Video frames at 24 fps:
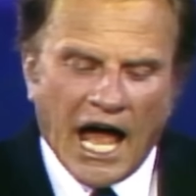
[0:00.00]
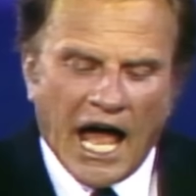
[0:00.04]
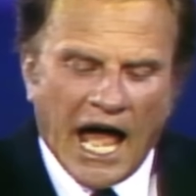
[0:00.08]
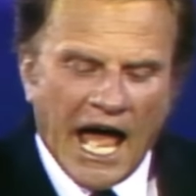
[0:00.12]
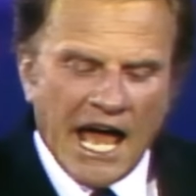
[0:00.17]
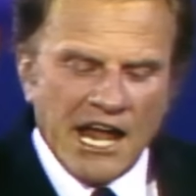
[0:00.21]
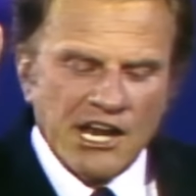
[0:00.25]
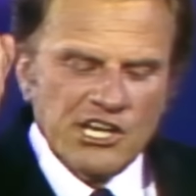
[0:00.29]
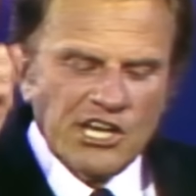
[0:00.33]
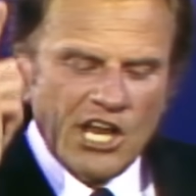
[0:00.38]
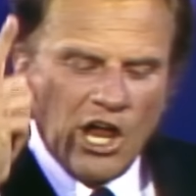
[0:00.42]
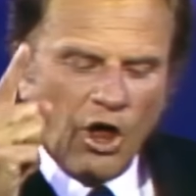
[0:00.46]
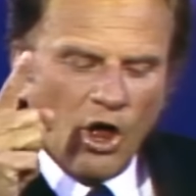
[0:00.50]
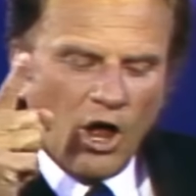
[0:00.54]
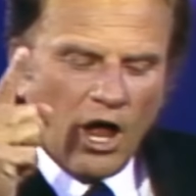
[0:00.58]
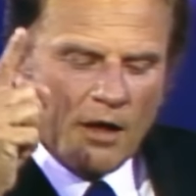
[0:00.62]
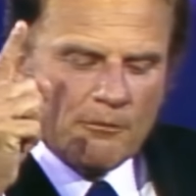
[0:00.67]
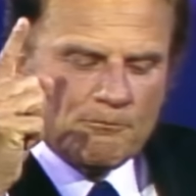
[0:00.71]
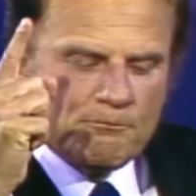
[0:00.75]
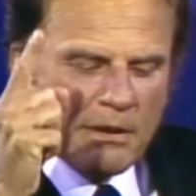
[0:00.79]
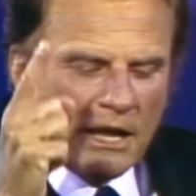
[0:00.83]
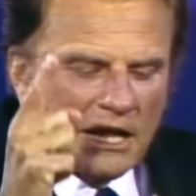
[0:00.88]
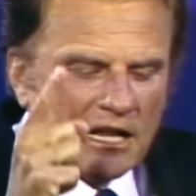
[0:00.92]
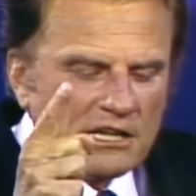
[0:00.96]
And
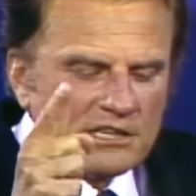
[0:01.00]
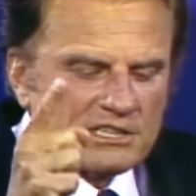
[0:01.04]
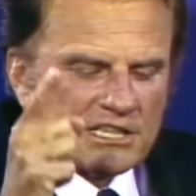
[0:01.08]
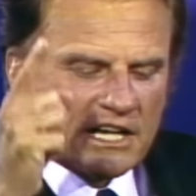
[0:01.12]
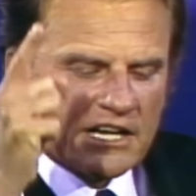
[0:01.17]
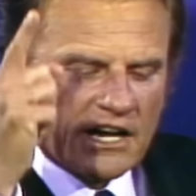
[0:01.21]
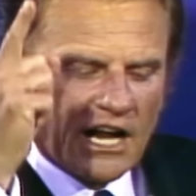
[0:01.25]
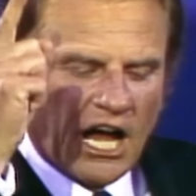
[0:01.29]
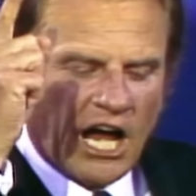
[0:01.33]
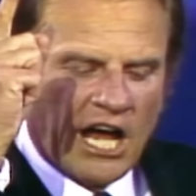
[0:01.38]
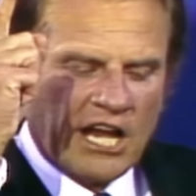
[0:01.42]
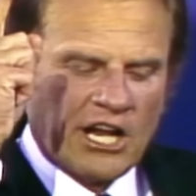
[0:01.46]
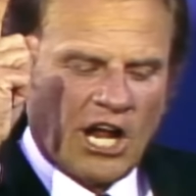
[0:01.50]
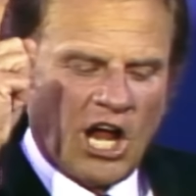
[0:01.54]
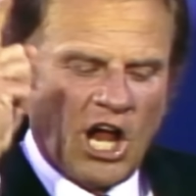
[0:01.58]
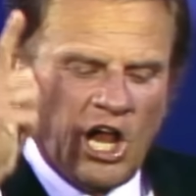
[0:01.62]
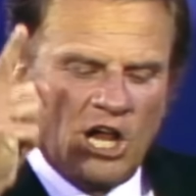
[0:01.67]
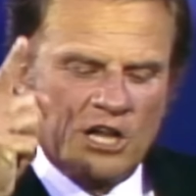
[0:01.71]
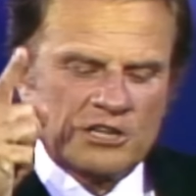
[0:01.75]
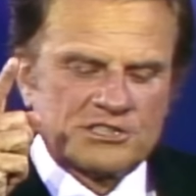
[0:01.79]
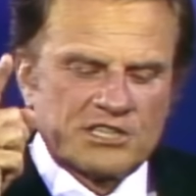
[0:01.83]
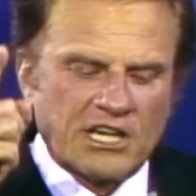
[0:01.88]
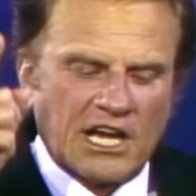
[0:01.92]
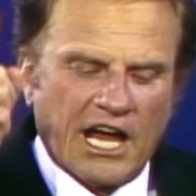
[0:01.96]
Noah builded an
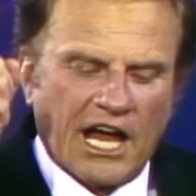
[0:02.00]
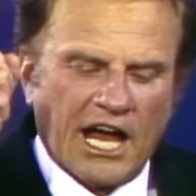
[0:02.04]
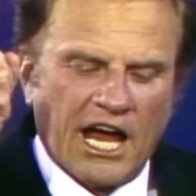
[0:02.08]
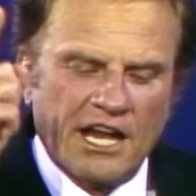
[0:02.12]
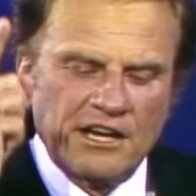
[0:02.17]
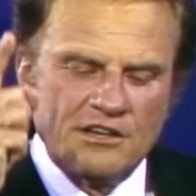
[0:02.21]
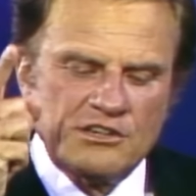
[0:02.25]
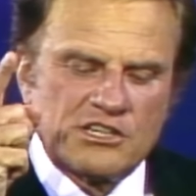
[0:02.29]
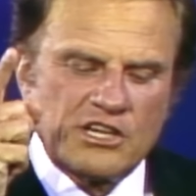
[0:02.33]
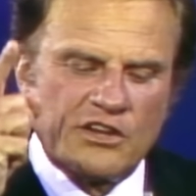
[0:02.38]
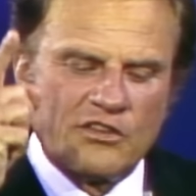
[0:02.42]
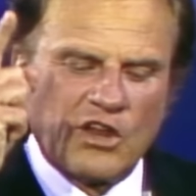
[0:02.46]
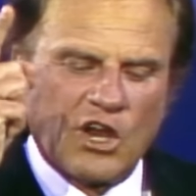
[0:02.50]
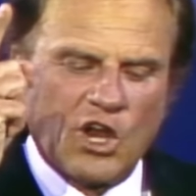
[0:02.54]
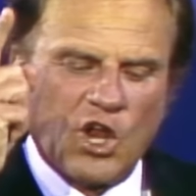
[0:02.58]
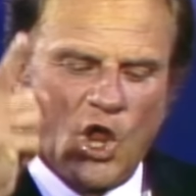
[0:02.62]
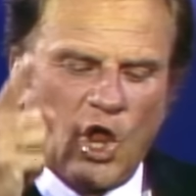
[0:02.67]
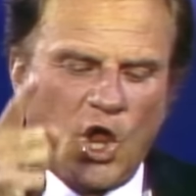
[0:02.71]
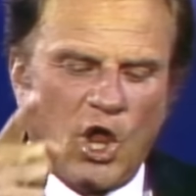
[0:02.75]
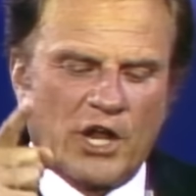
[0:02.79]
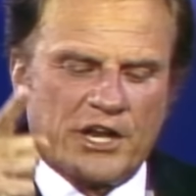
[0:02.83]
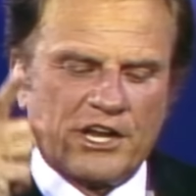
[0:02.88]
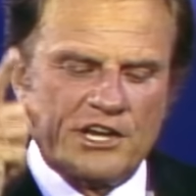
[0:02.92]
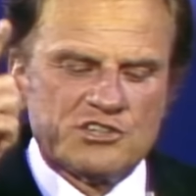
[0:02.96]
altar unto the
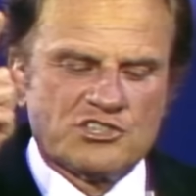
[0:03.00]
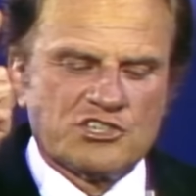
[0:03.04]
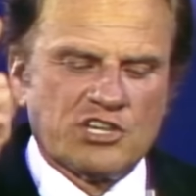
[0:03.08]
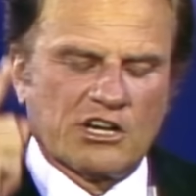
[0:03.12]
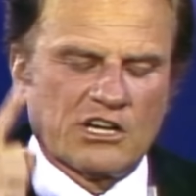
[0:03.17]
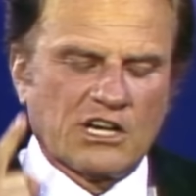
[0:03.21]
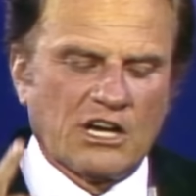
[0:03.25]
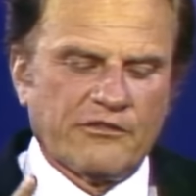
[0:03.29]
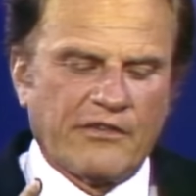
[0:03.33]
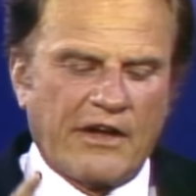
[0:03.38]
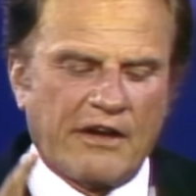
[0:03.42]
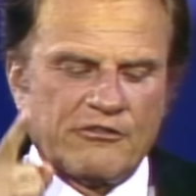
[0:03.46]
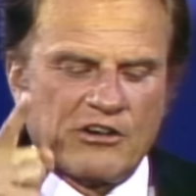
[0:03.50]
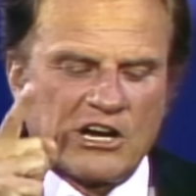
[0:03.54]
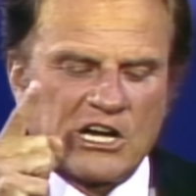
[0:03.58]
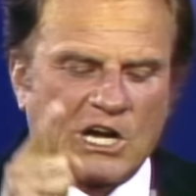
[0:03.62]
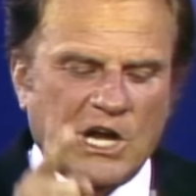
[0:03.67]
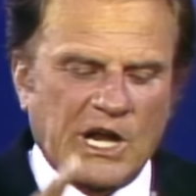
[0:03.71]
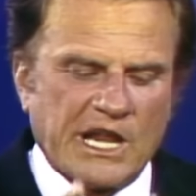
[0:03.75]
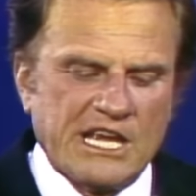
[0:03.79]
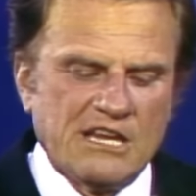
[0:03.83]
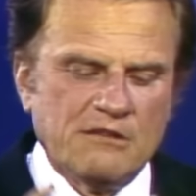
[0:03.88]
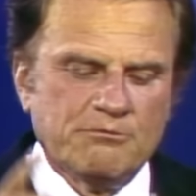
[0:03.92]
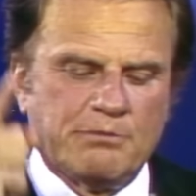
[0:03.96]
Lord, and took of every
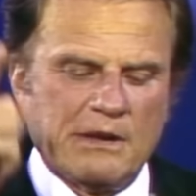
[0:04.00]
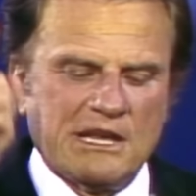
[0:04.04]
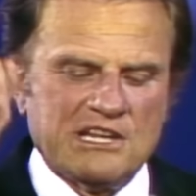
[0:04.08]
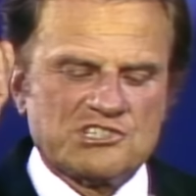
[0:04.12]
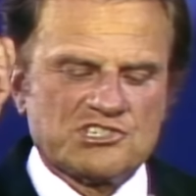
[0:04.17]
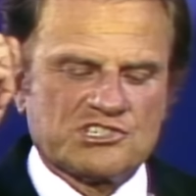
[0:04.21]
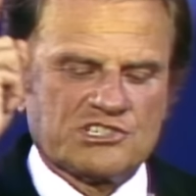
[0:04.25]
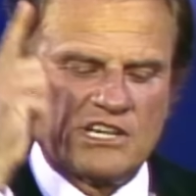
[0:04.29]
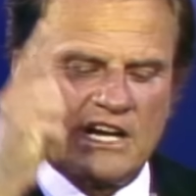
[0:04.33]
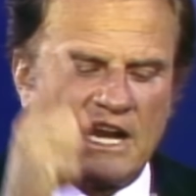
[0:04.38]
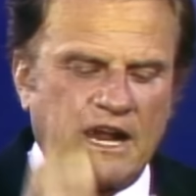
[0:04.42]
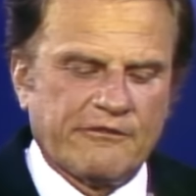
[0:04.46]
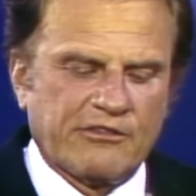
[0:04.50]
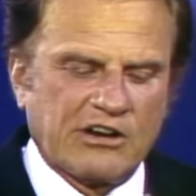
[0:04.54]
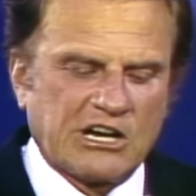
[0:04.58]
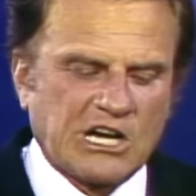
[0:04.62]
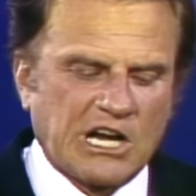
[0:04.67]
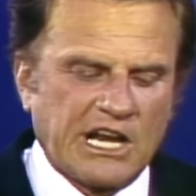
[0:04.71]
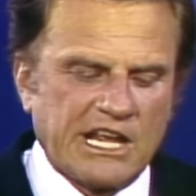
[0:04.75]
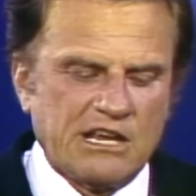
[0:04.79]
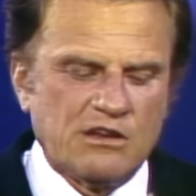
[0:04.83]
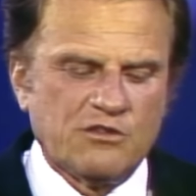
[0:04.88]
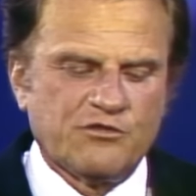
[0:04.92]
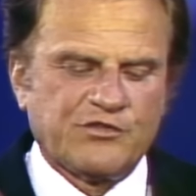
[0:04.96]
clean beast and every
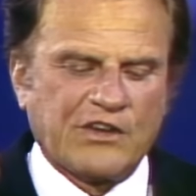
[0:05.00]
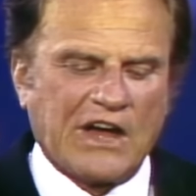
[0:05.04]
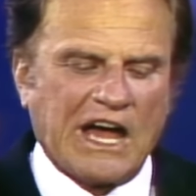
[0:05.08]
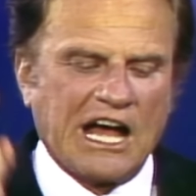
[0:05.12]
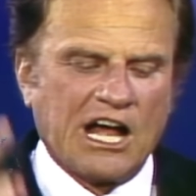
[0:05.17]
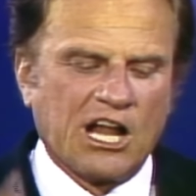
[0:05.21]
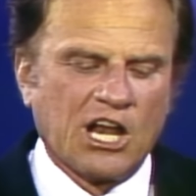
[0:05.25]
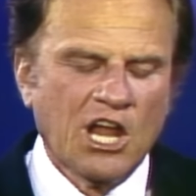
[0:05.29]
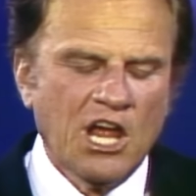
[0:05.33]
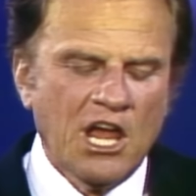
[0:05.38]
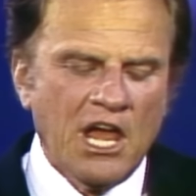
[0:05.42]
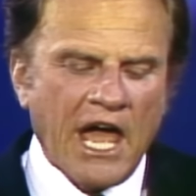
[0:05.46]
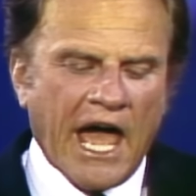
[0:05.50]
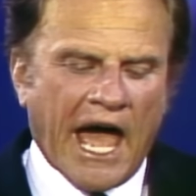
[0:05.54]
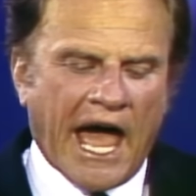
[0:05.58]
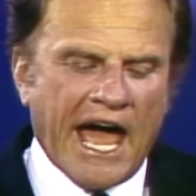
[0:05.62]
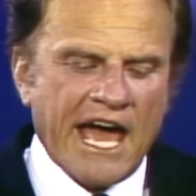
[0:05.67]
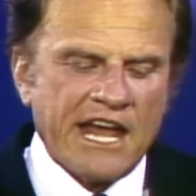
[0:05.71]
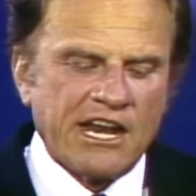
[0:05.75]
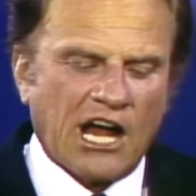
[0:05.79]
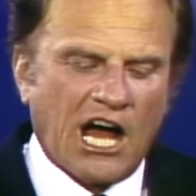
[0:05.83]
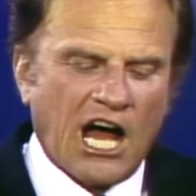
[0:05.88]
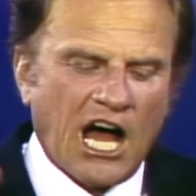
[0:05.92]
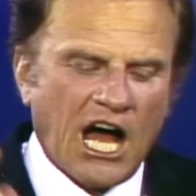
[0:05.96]
clean fowl,
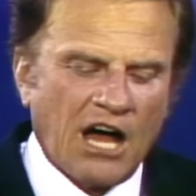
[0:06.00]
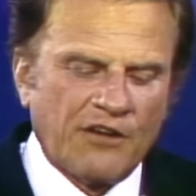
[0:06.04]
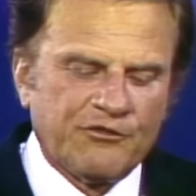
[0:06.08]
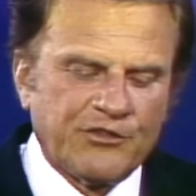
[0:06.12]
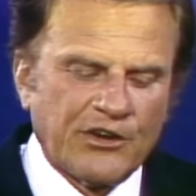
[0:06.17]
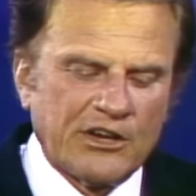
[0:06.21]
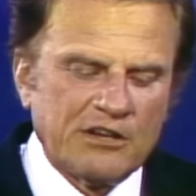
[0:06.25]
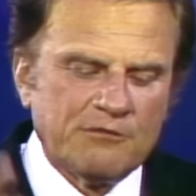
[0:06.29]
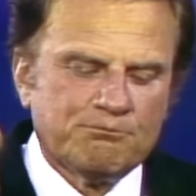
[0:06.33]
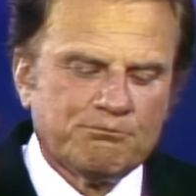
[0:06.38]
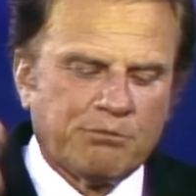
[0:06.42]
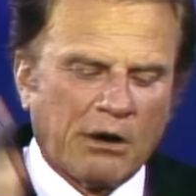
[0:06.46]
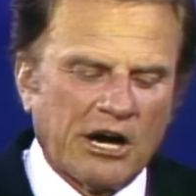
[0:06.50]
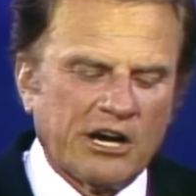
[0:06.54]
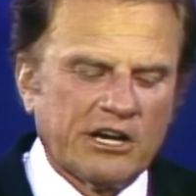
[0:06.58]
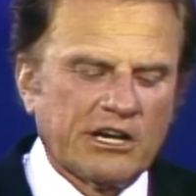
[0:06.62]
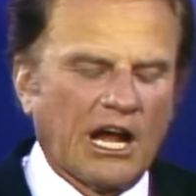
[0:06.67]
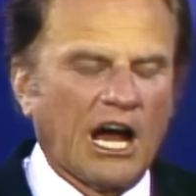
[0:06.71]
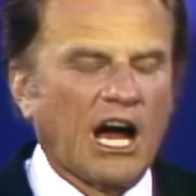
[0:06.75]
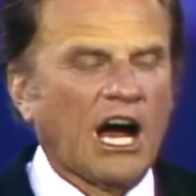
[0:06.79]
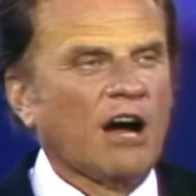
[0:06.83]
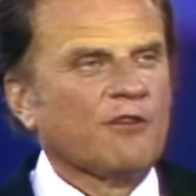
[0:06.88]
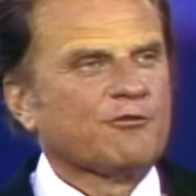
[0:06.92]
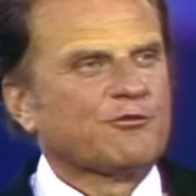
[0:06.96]
and offered burnt
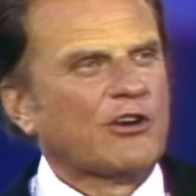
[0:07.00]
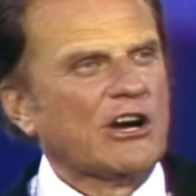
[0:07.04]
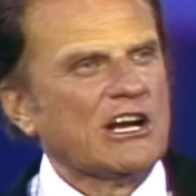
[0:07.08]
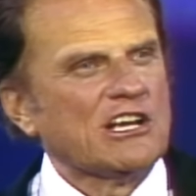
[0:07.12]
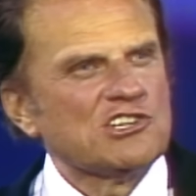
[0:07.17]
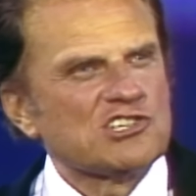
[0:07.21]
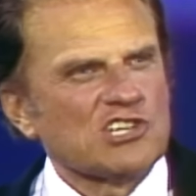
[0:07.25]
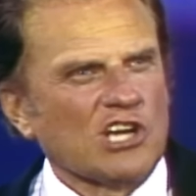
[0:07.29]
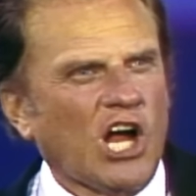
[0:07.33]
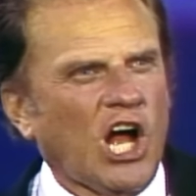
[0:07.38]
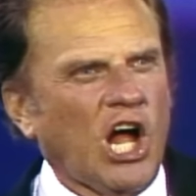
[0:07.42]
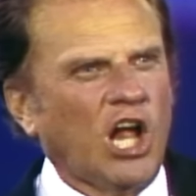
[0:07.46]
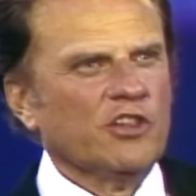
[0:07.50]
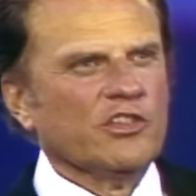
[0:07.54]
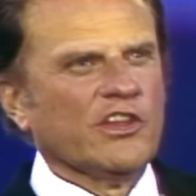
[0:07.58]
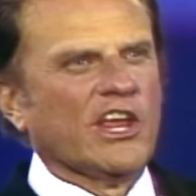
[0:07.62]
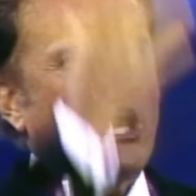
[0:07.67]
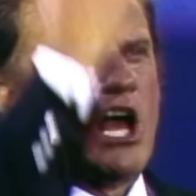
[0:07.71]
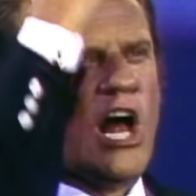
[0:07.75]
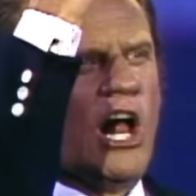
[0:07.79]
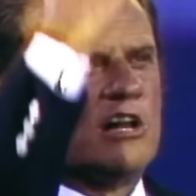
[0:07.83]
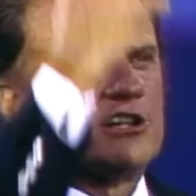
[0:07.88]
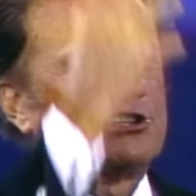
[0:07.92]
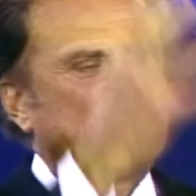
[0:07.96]
offerings on
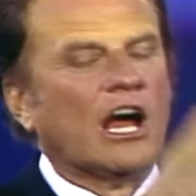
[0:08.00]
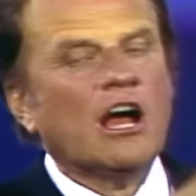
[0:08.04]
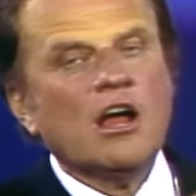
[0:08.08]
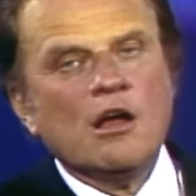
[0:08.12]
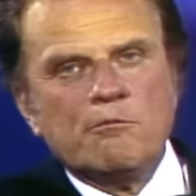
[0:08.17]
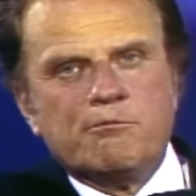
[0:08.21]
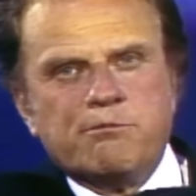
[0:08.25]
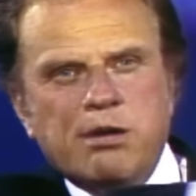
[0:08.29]
the altar.